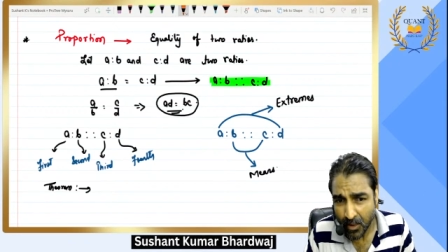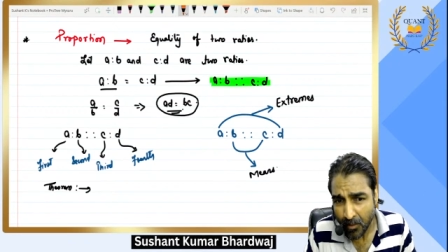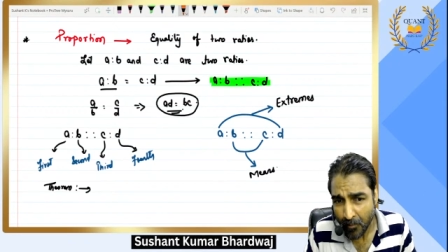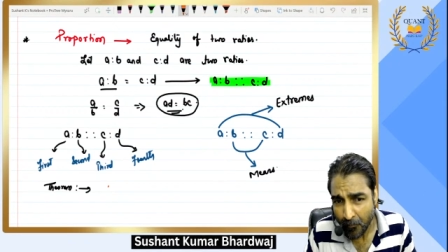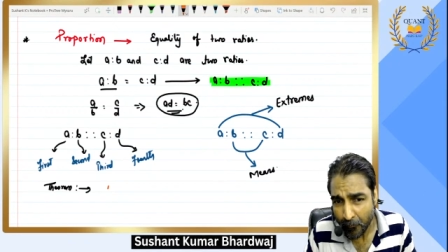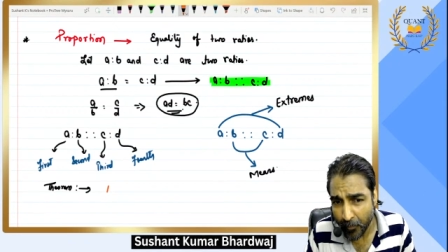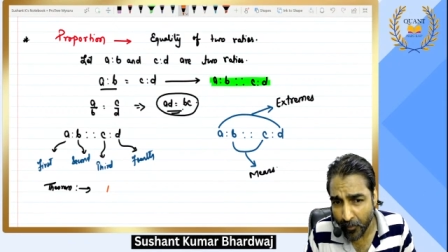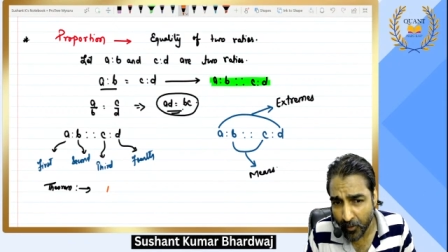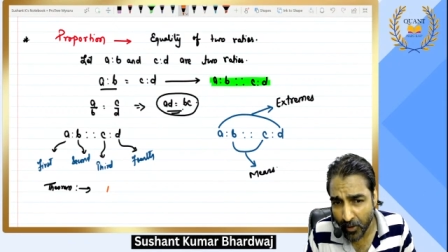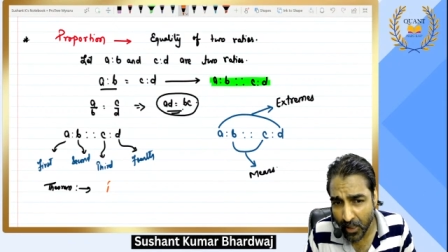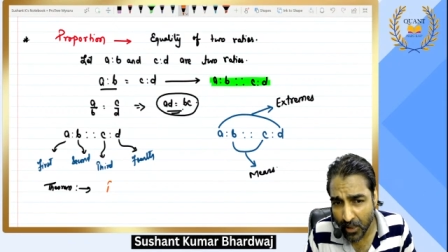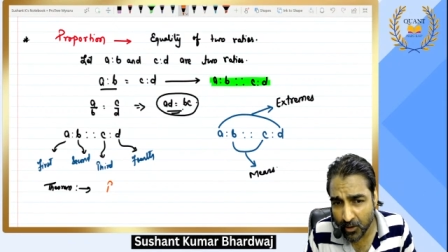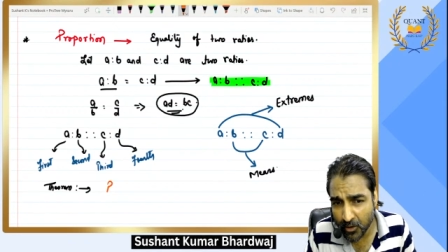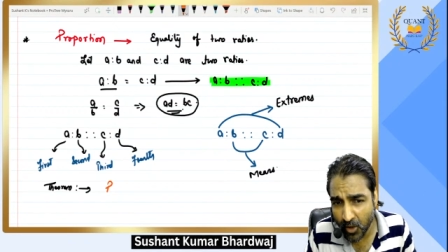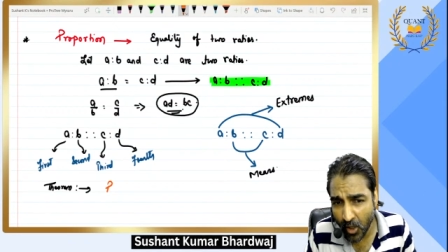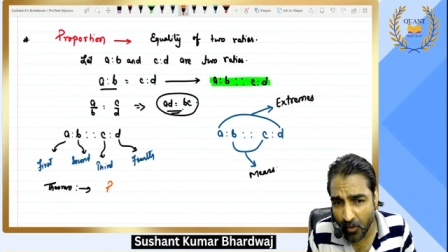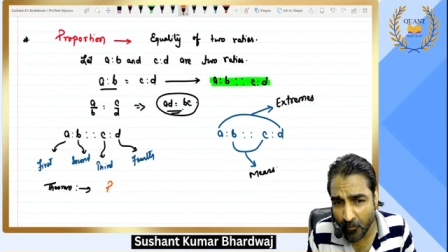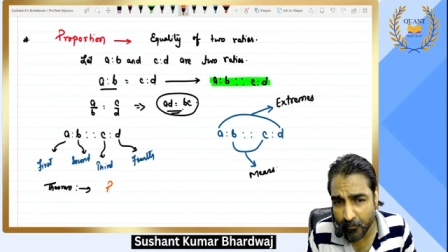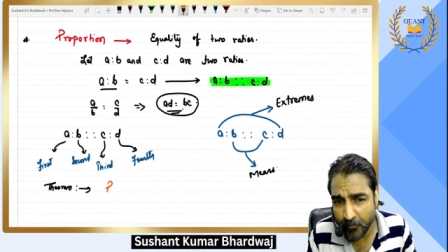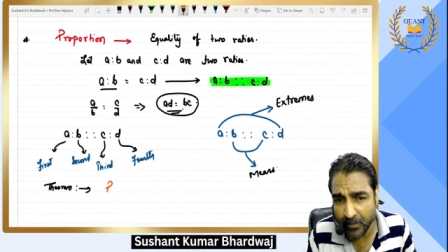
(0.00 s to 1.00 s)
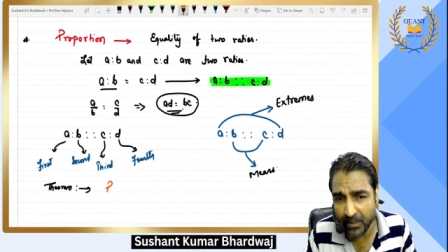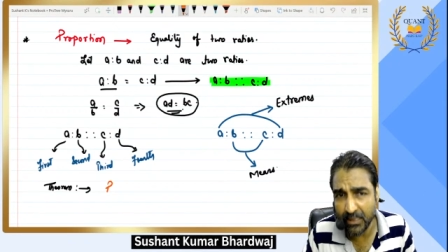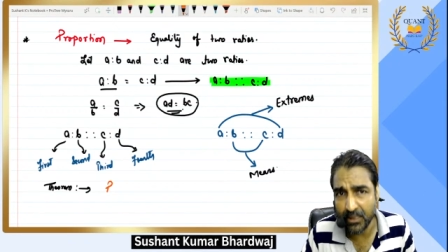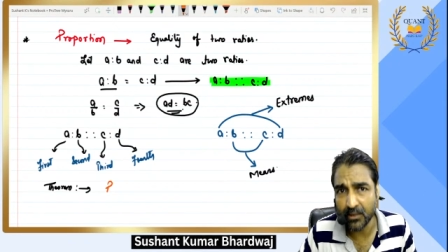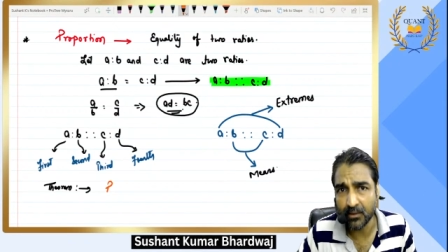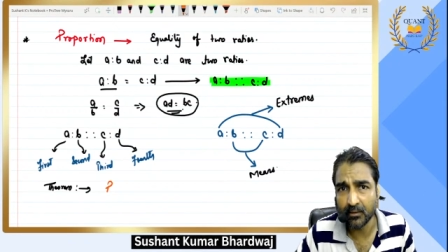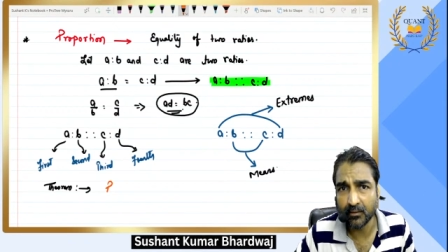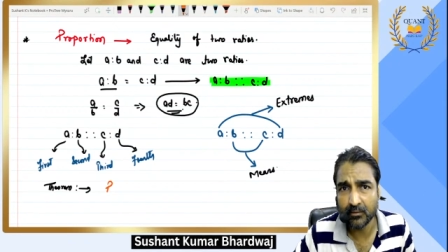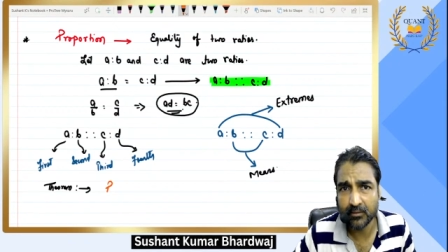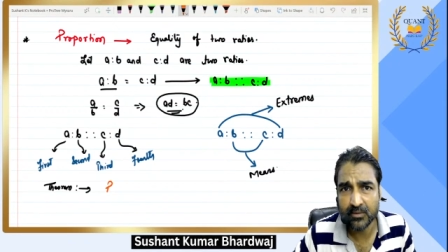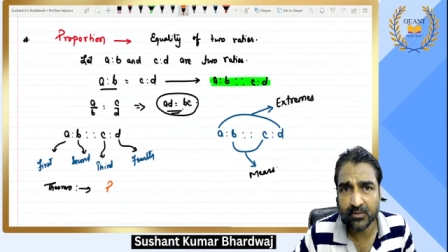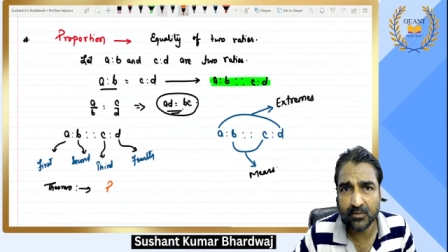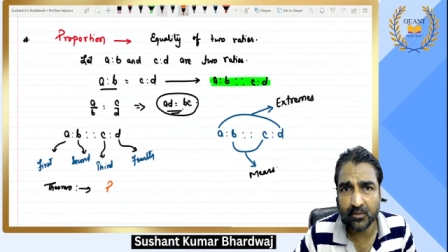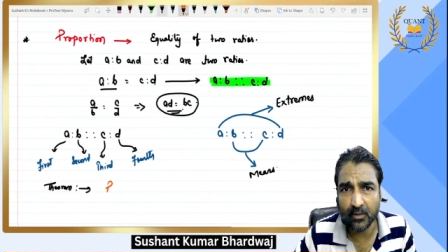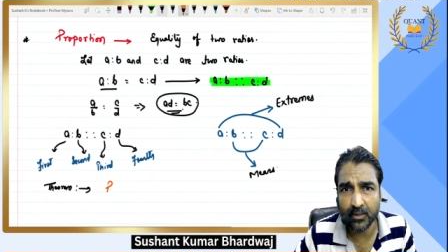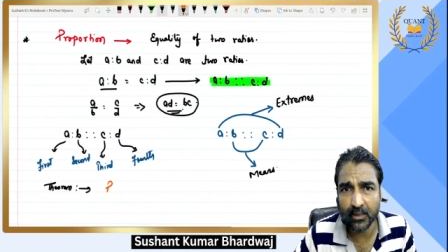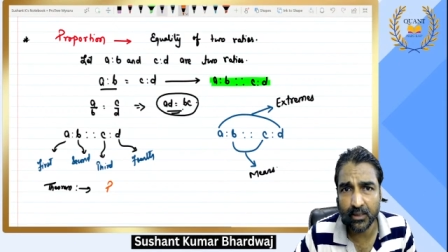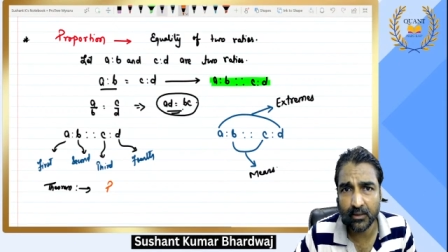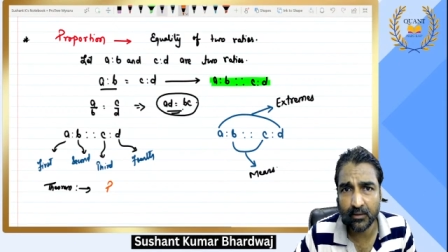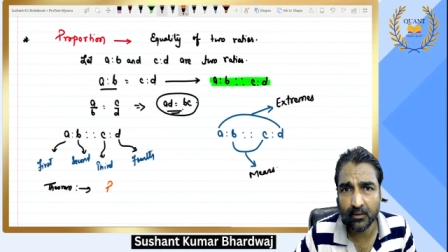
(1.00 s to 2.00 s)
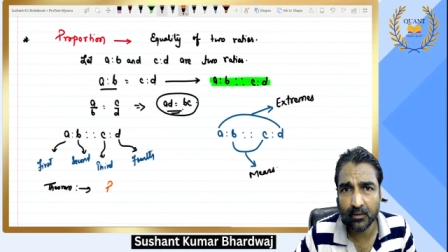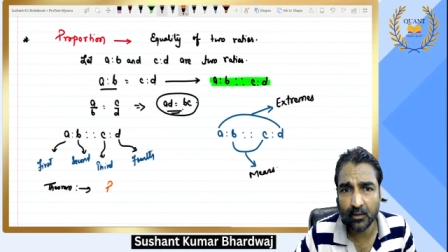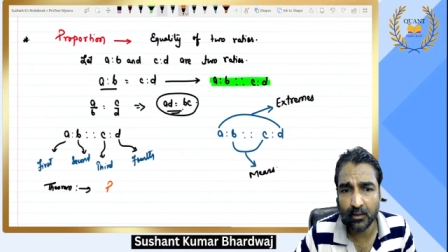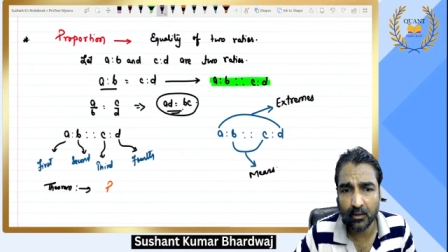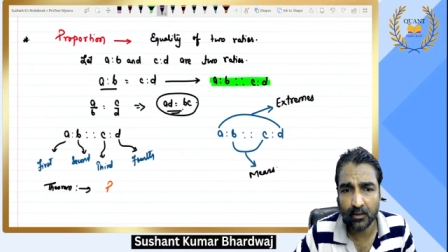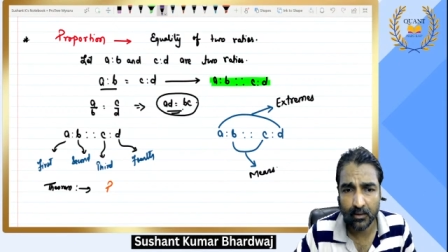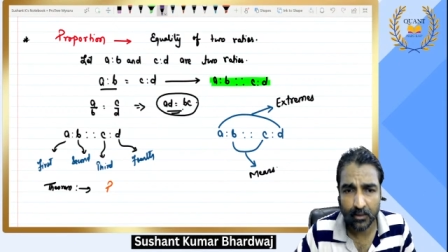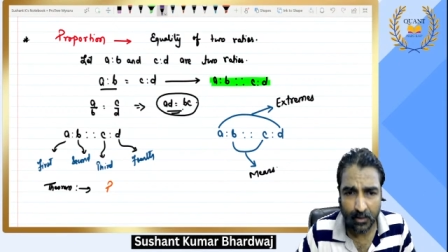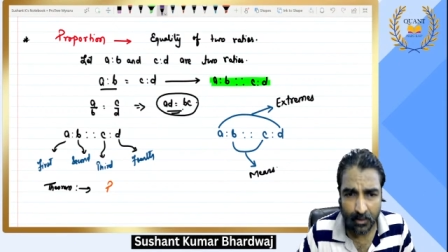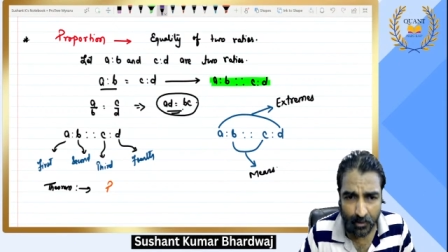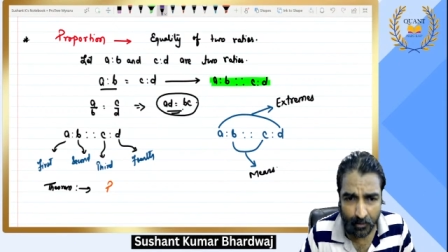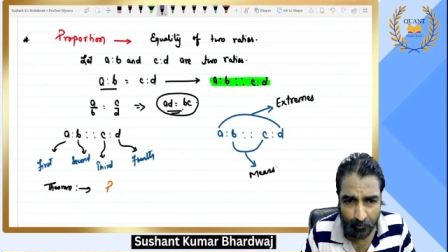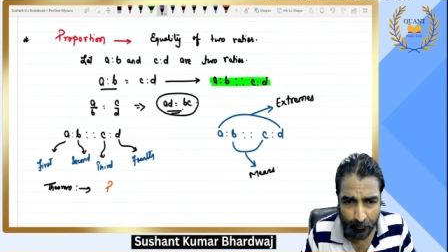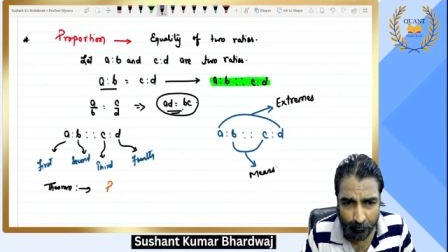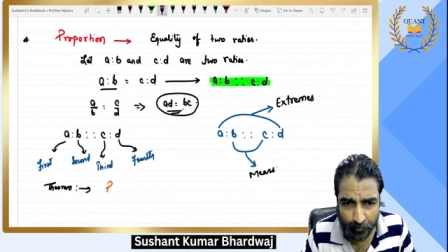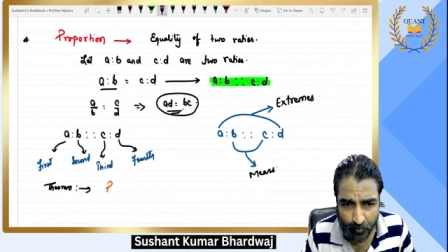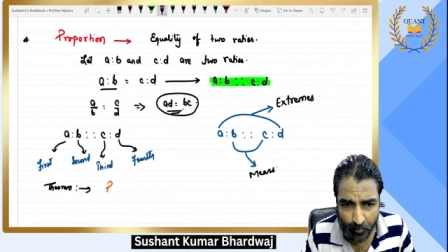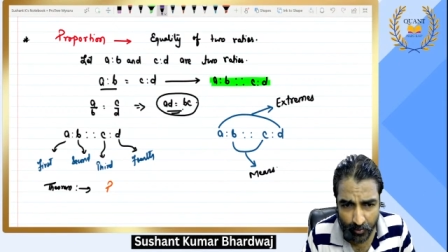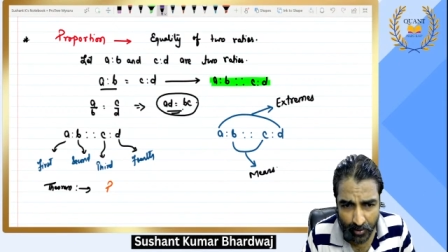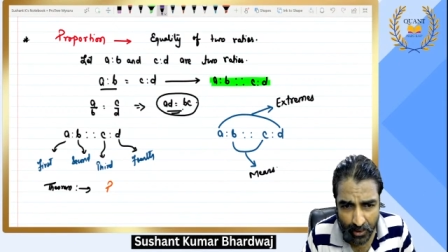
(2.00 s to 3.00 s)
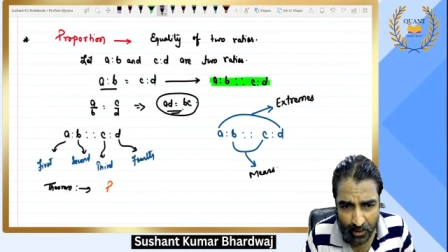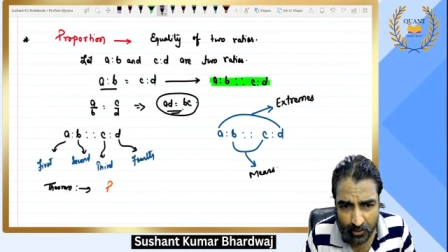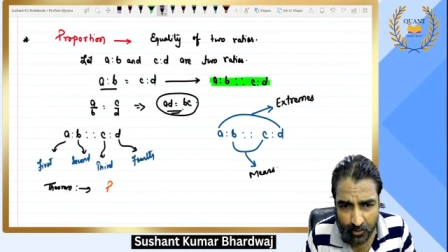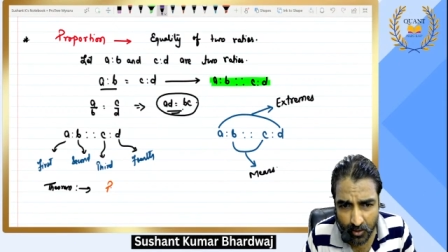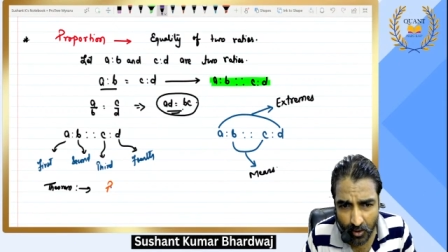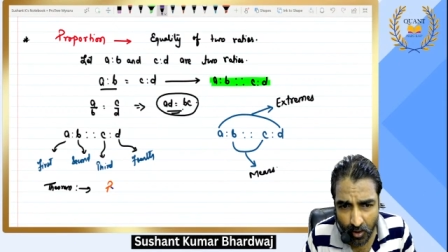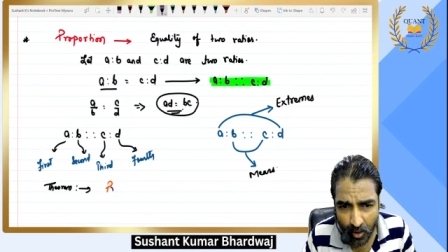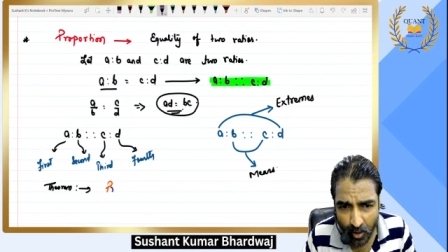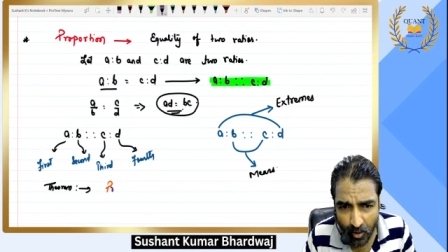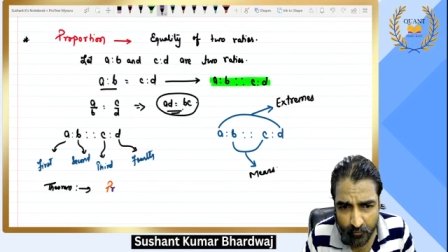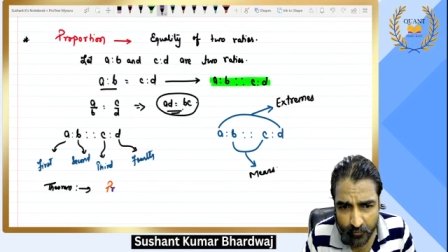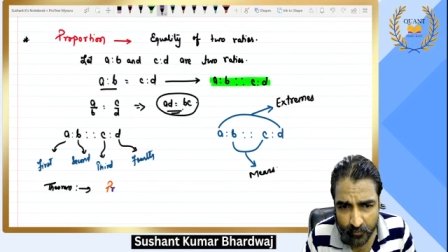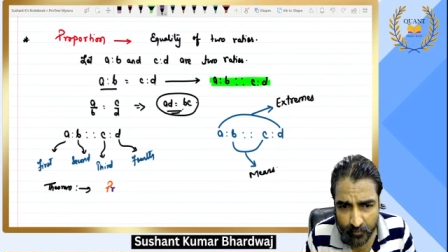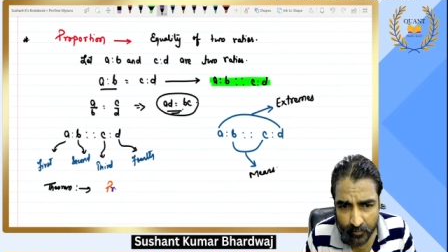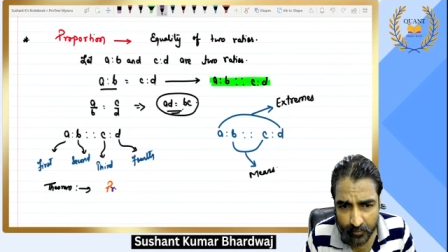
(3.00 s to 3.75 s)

Product of mean. Sorry. Product of